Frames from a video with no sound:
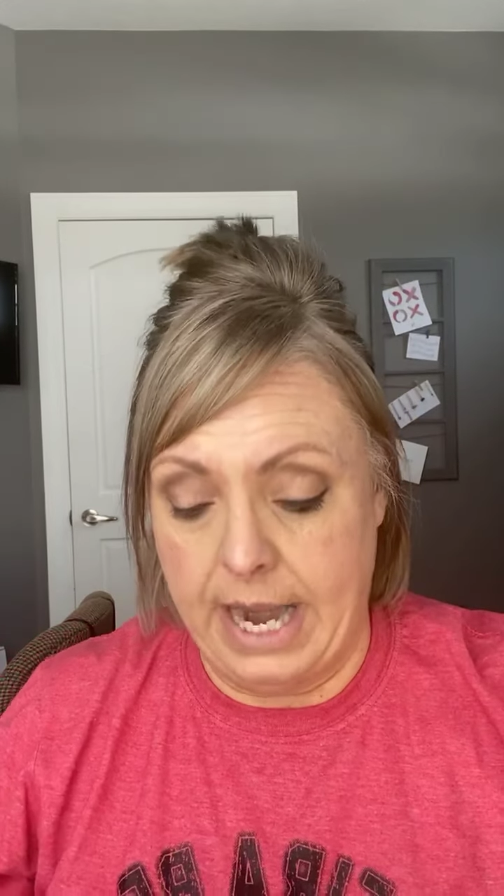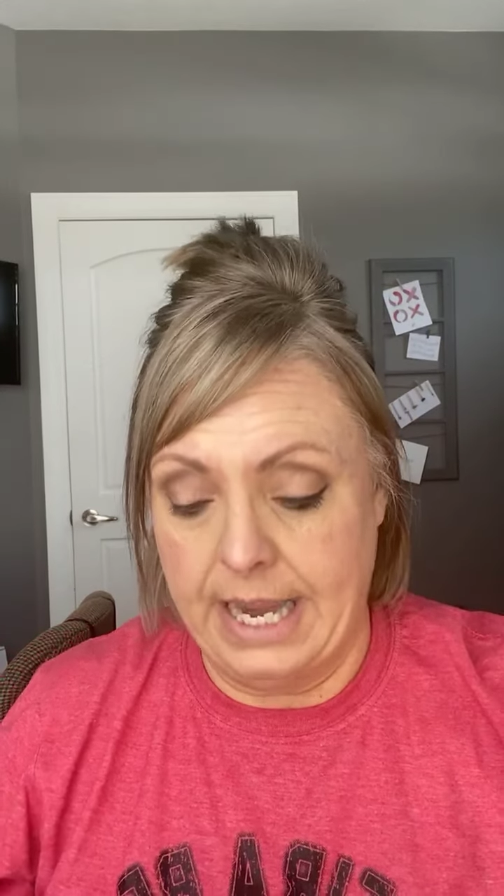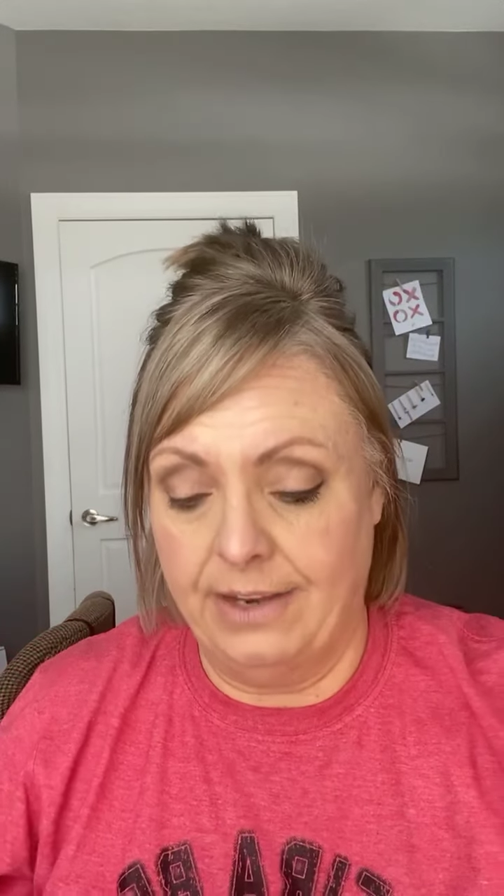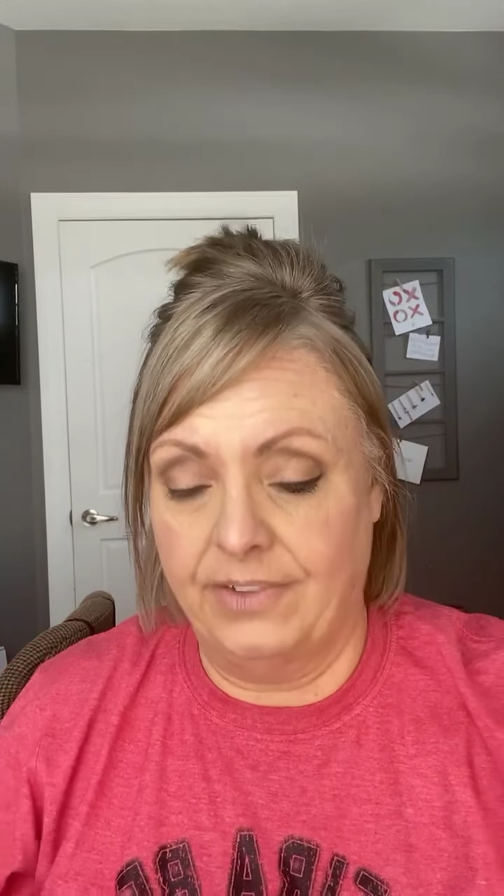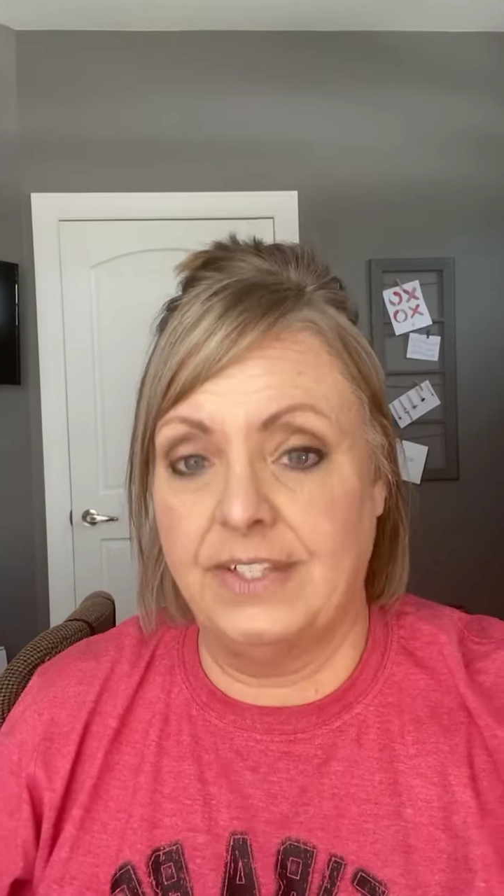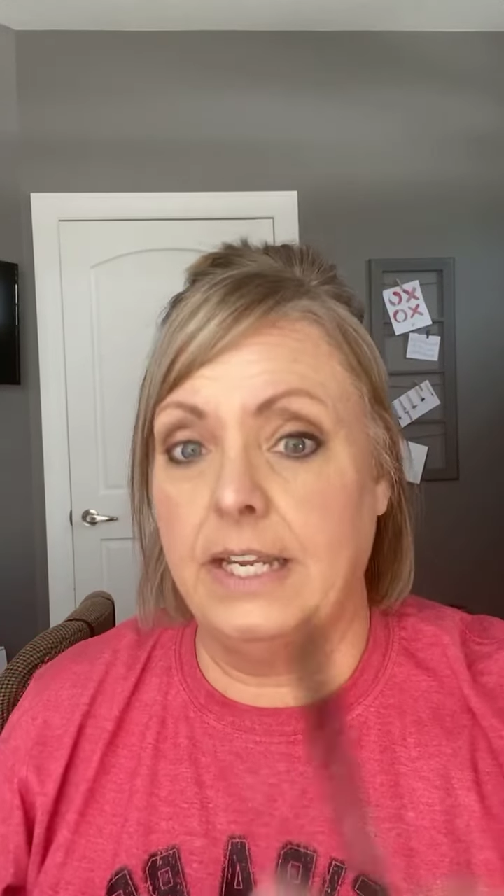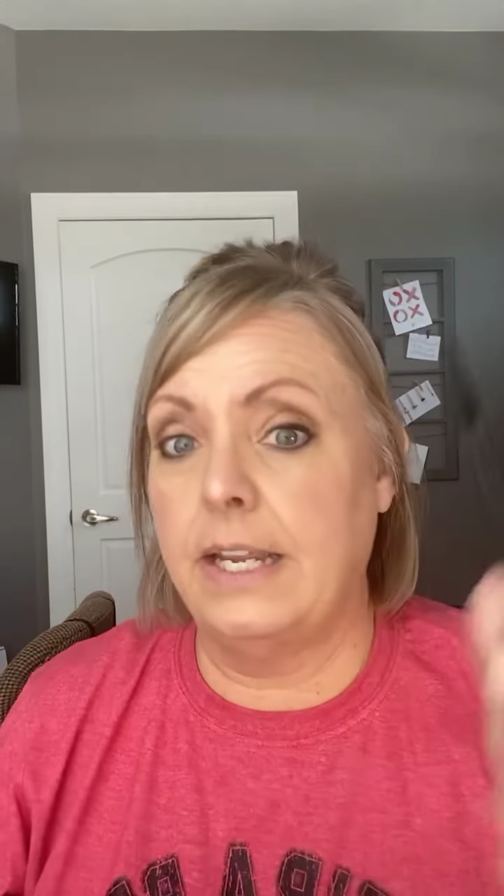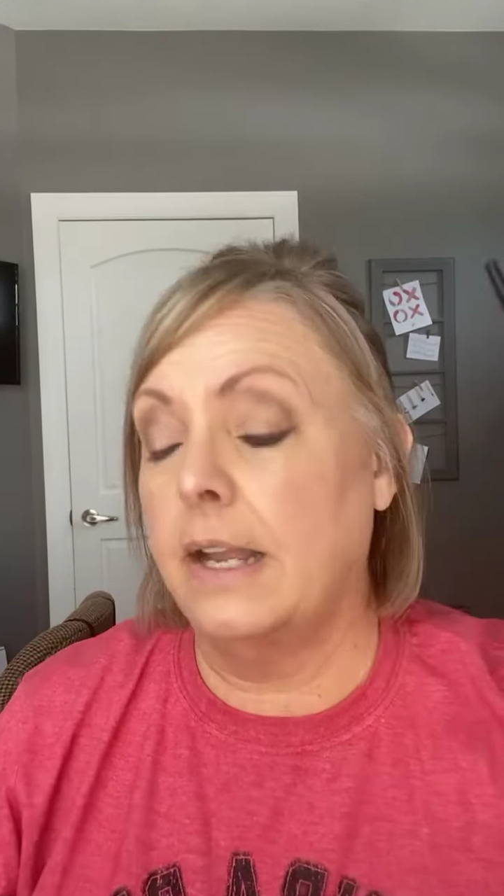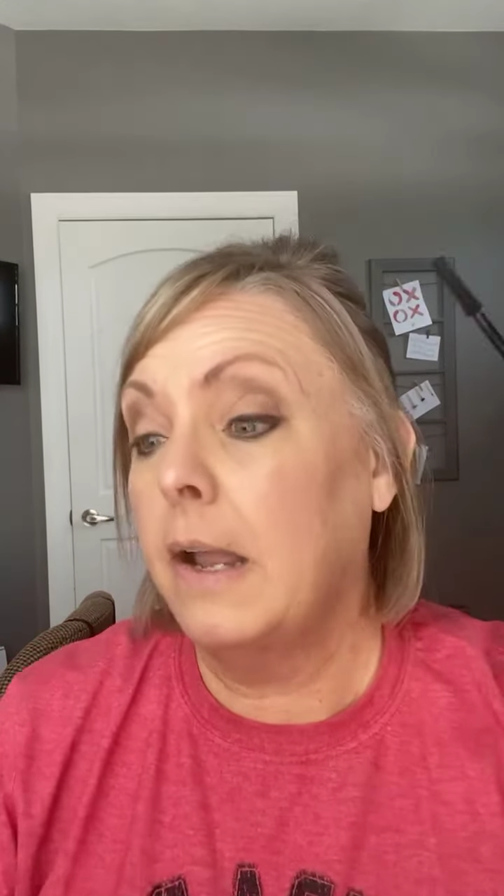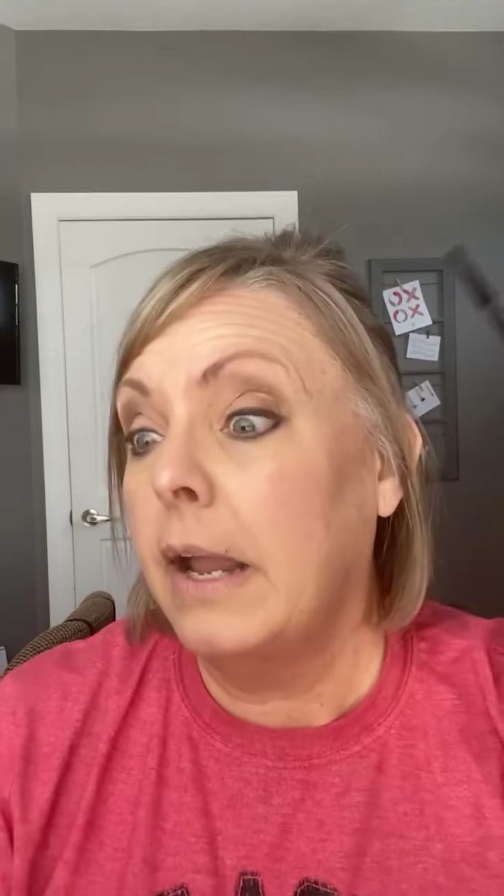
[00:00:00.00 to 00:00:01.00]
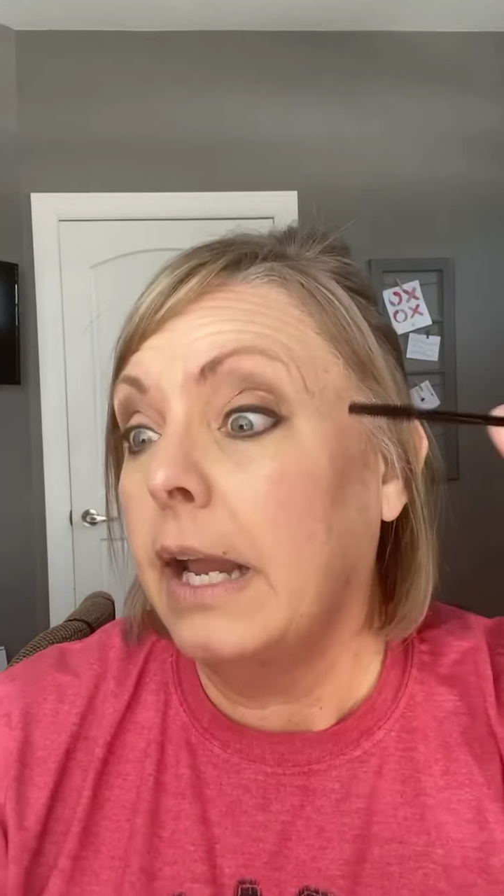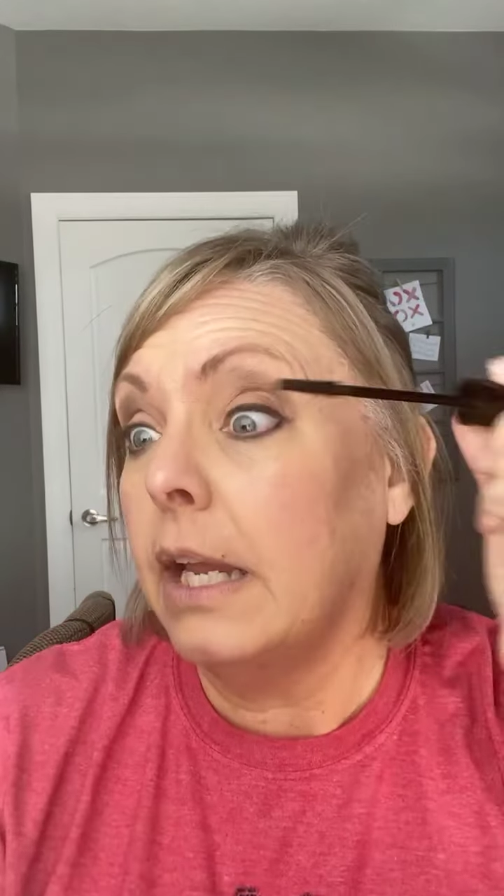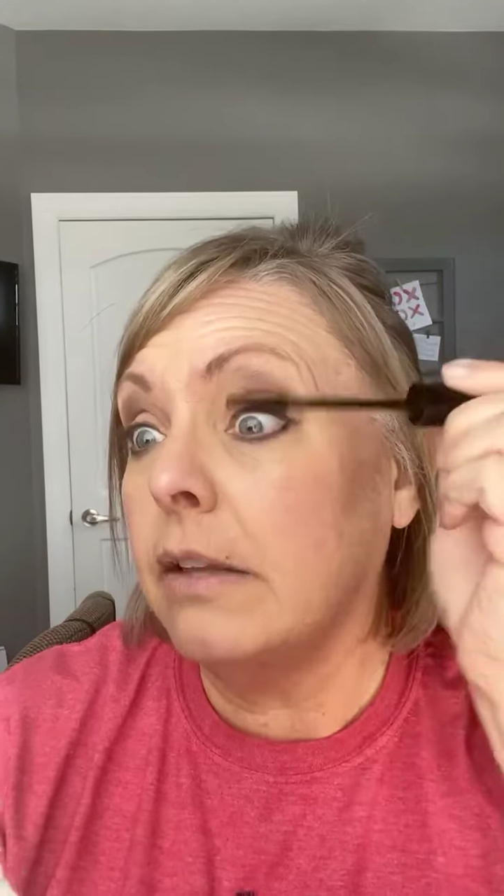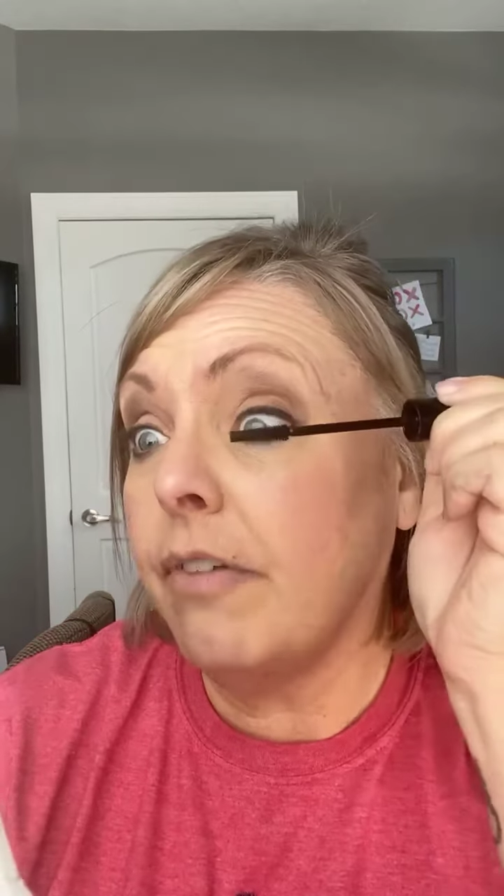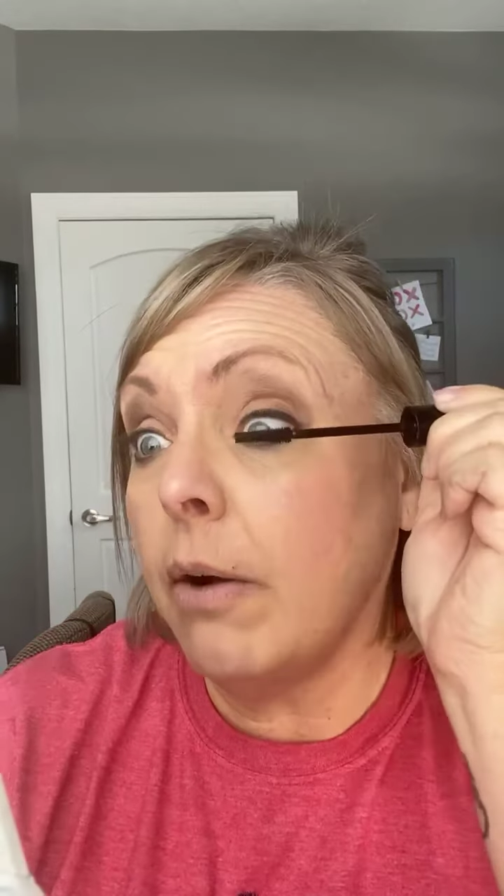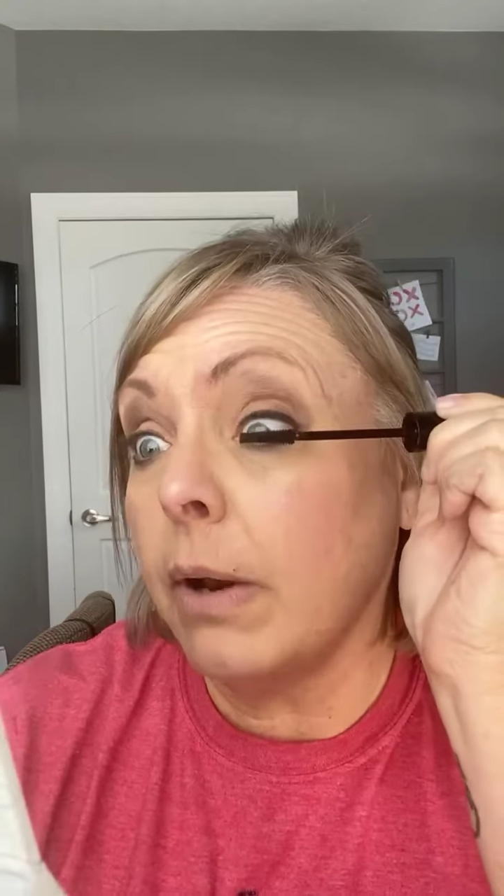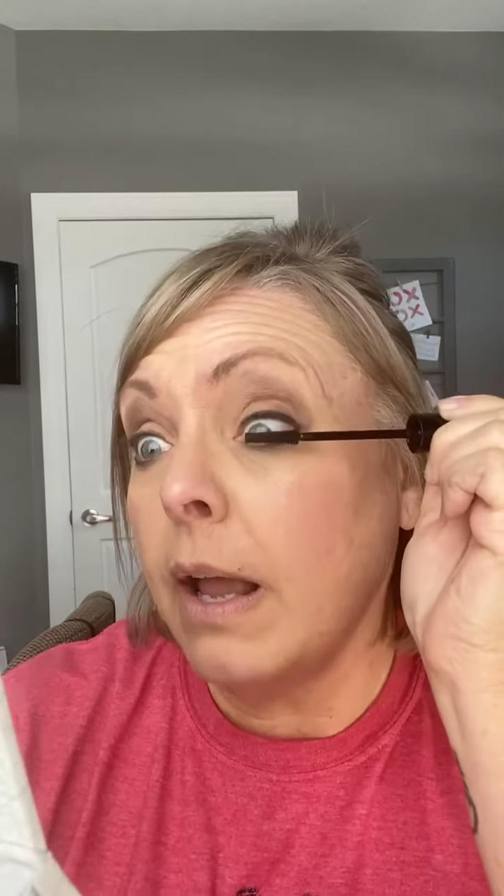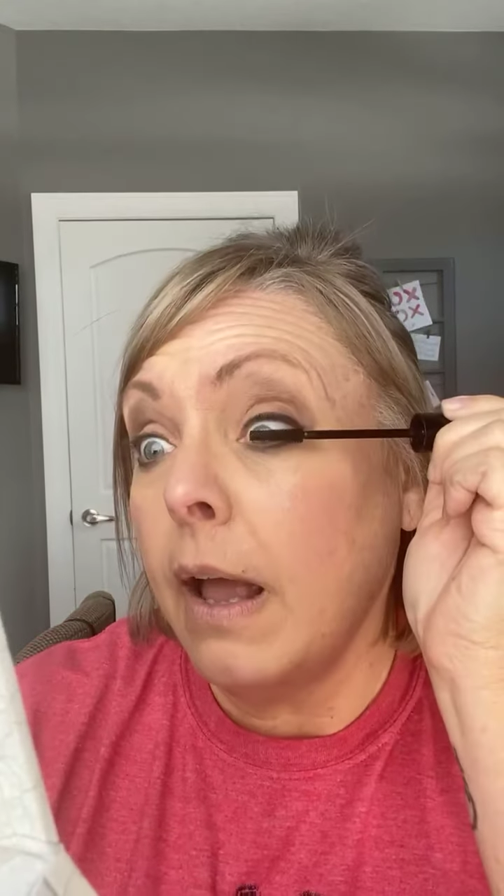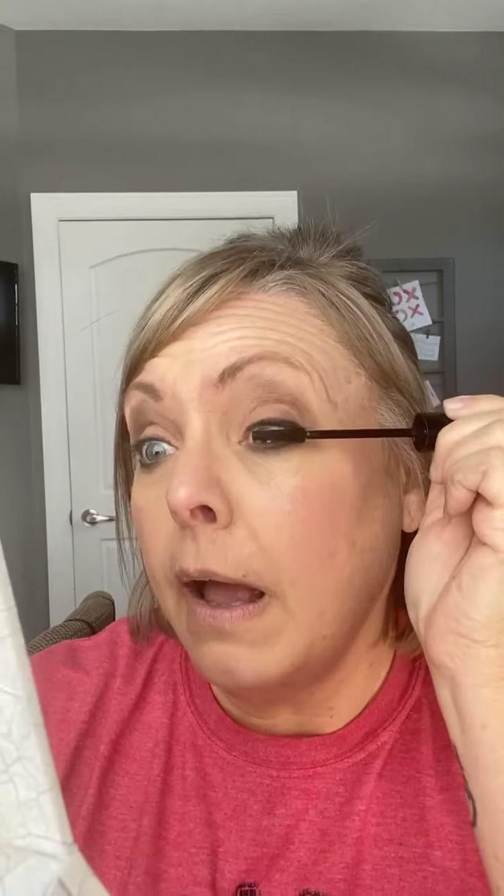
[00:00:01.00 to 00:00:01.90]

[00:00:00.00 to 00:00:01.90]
I can't see in the phone,